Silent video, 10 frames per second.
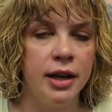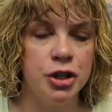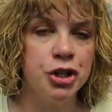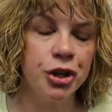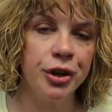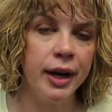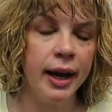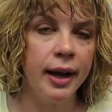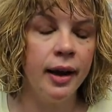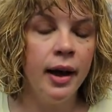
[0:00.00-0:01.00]
cotton
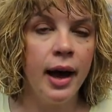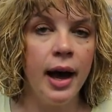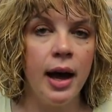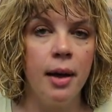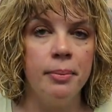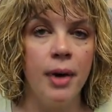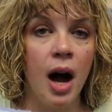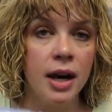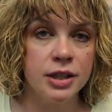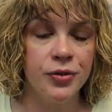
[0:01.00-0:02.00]
shirting, um,
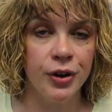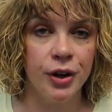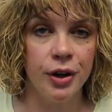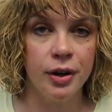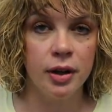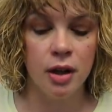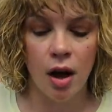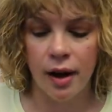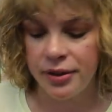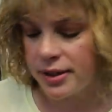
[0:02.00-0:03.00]
Oxford
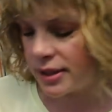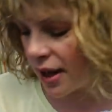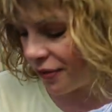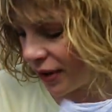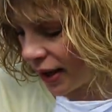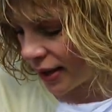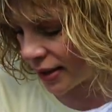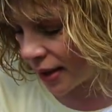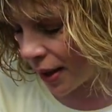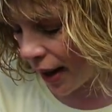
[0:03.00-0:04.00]
cloth is definite.